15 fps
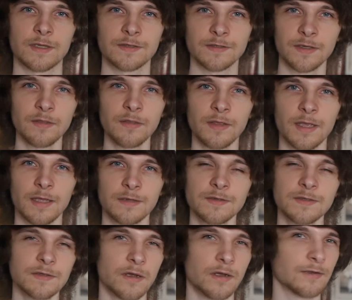and in the
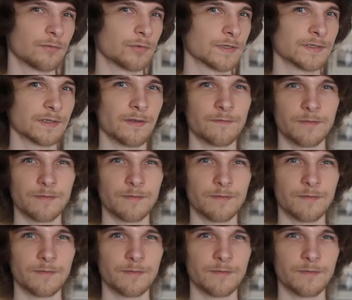end I was